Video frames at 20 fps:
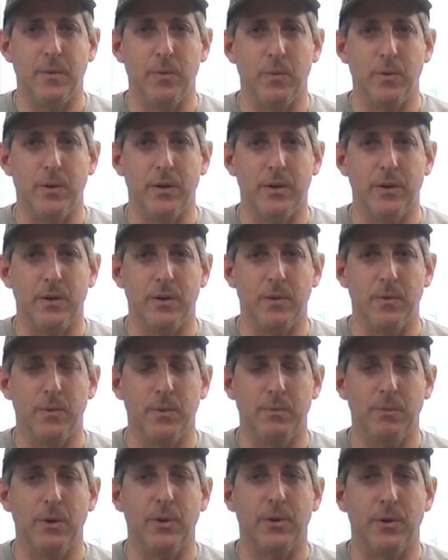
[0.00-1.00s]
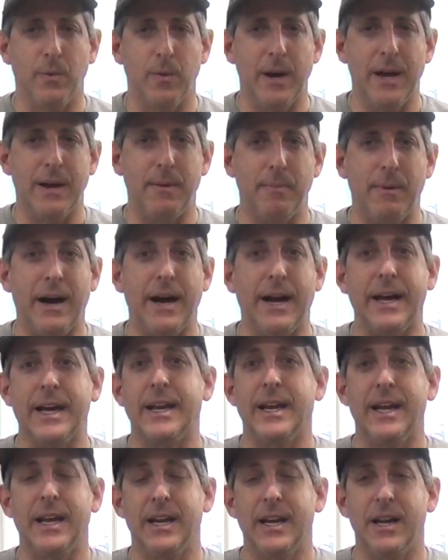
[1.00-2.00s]
were blown away by
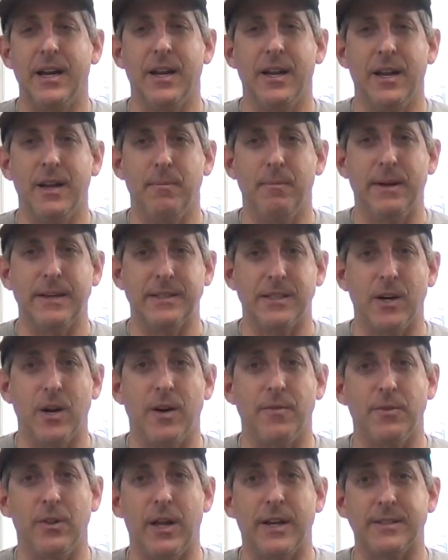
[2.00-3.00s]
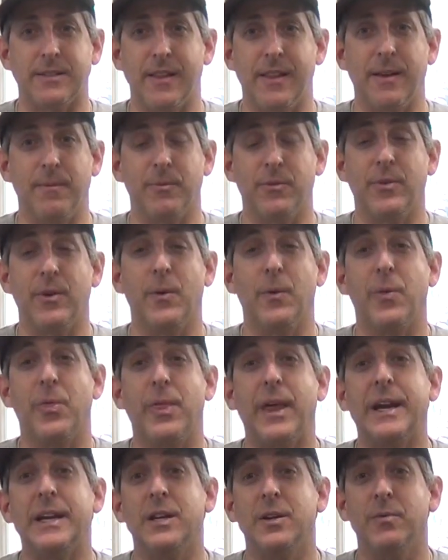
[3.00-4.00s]
it, and it meant an awful lot to them. So
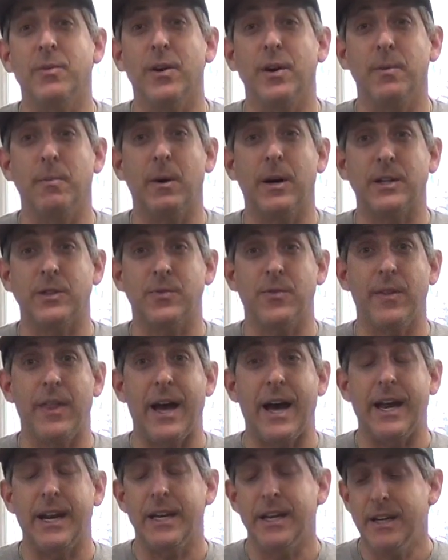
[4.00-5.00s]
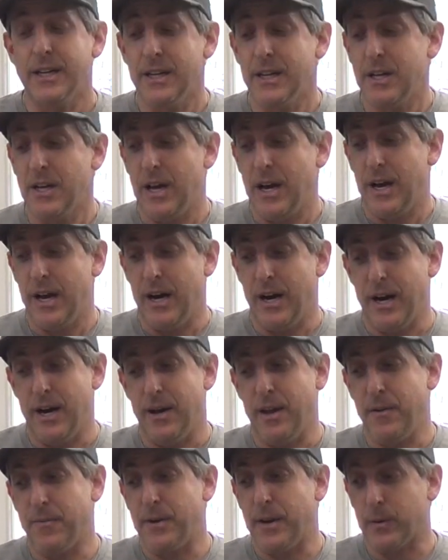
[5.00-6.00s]
thank you very much for that.
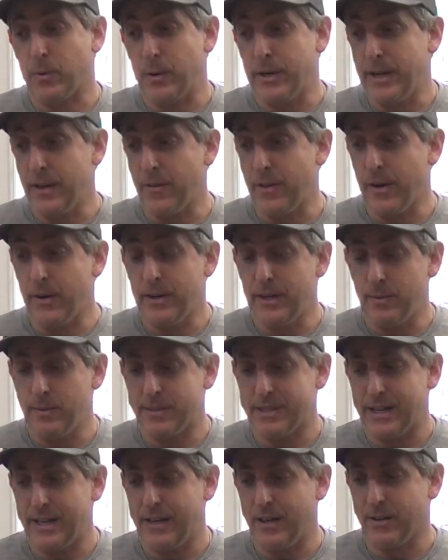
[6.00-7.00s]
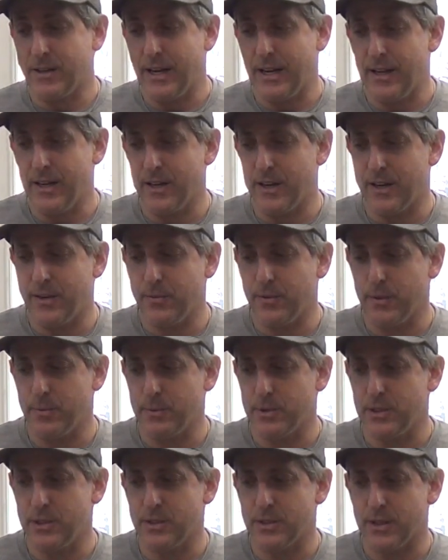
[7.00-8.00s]
If Nick were here, though, he would say, okay, enough with the
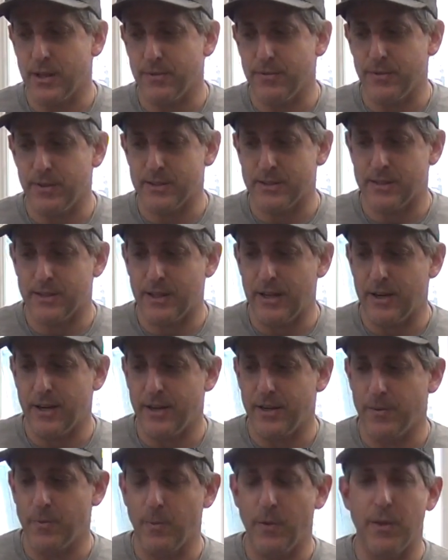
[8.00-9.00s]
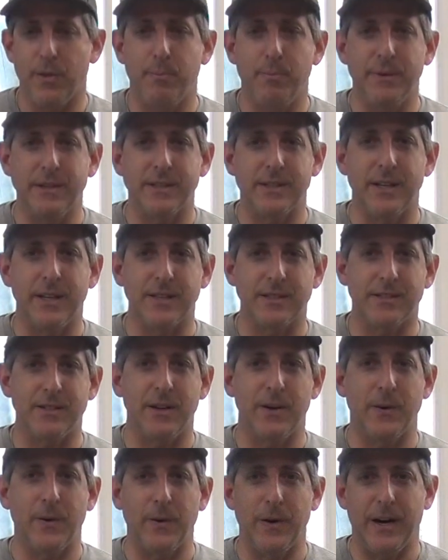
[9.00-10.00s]
mushy stuff, let's get on with business.
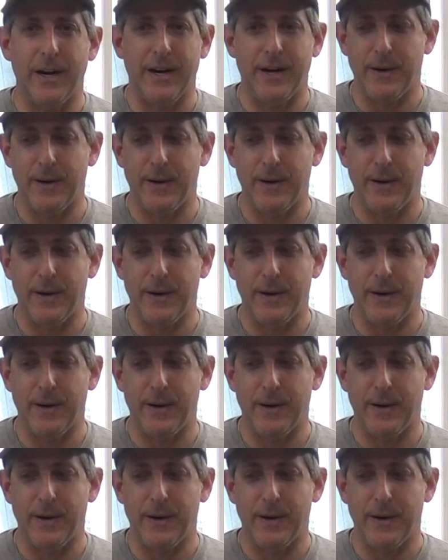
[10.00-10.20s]
So